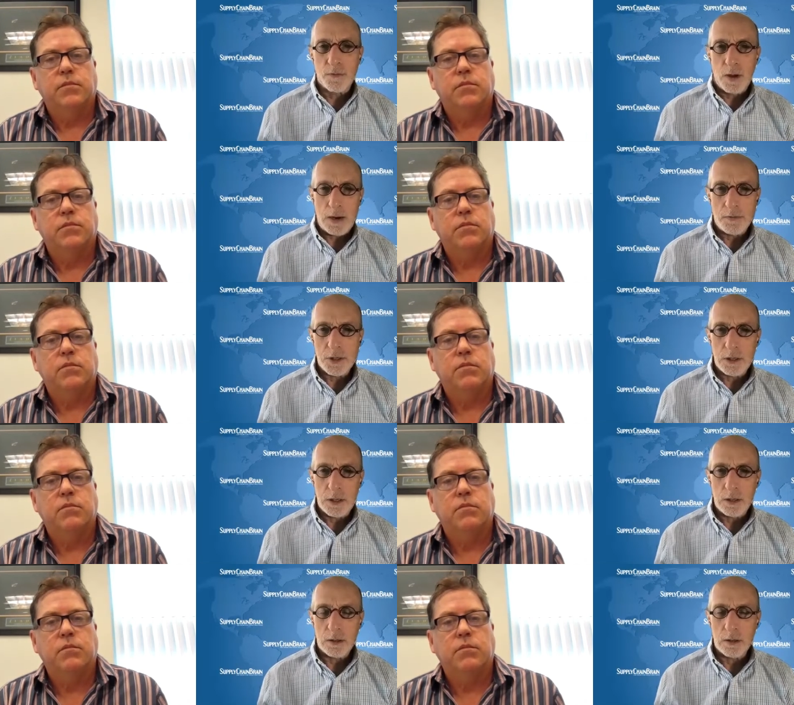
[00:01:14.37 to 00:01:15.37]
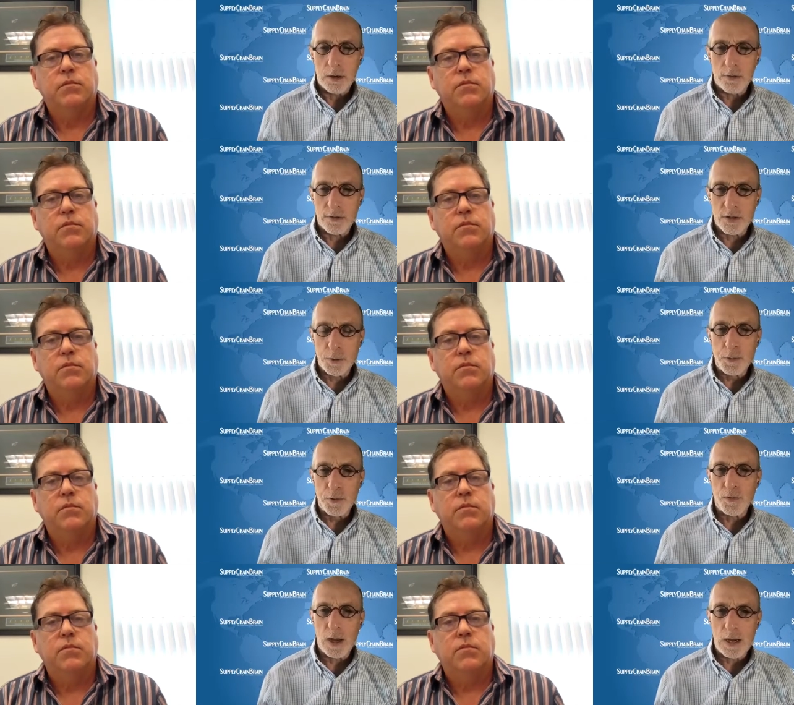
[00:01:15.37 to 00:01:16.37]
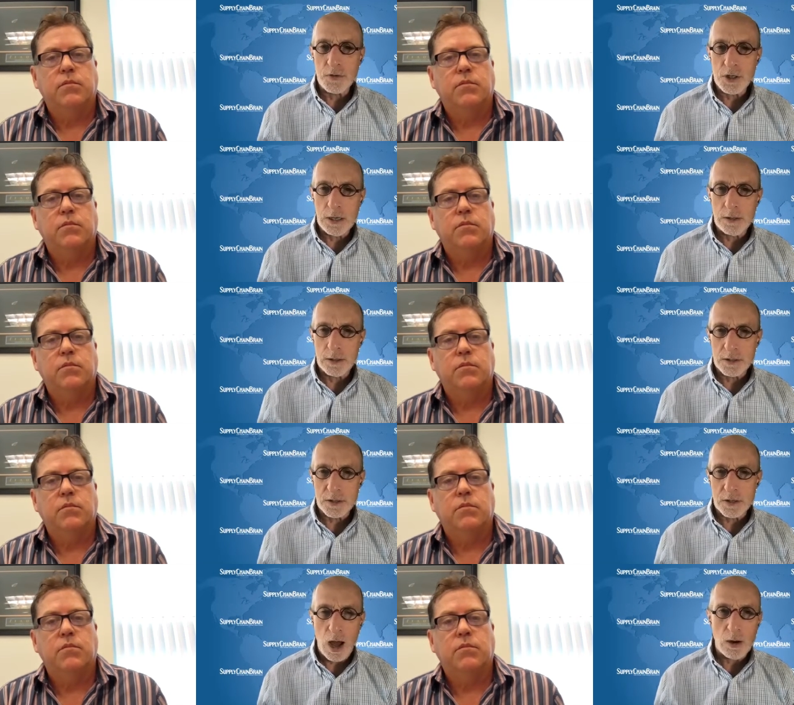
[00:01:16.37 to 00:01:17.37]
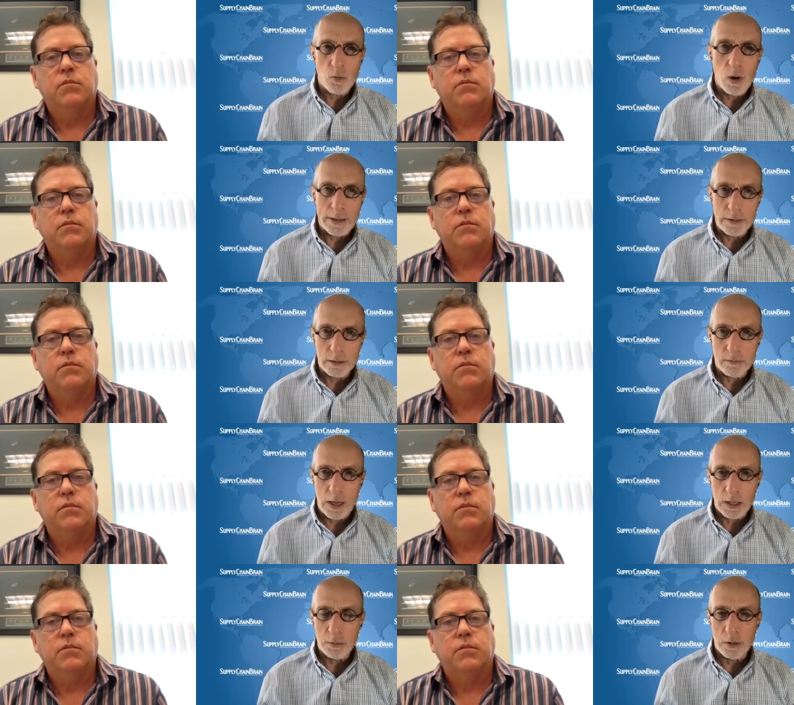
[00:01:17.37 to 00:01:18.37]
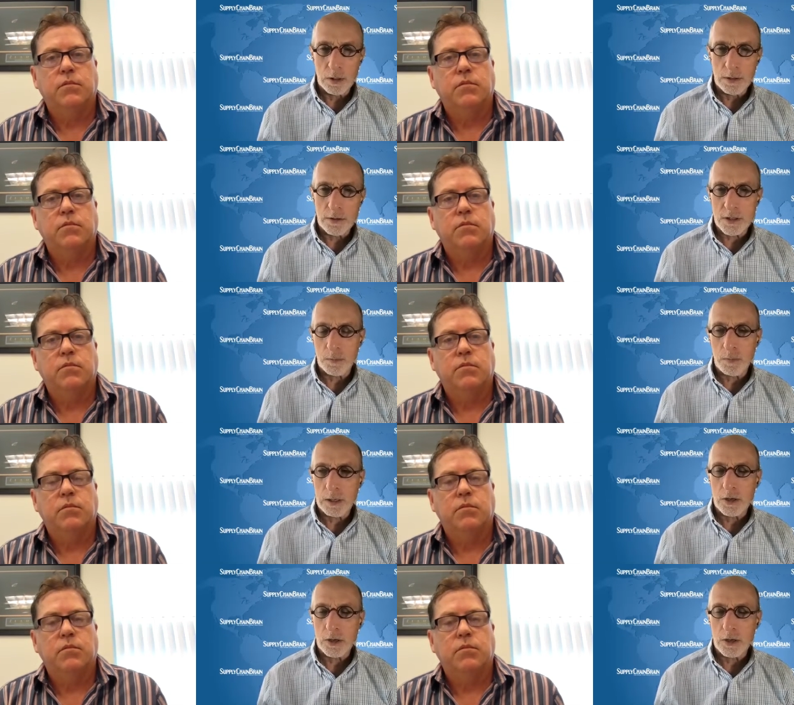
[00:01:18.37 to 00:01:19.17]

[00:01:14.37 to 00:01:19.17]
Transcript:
Speaker 1: five G, that there's a super five G that is not widely available, and there's something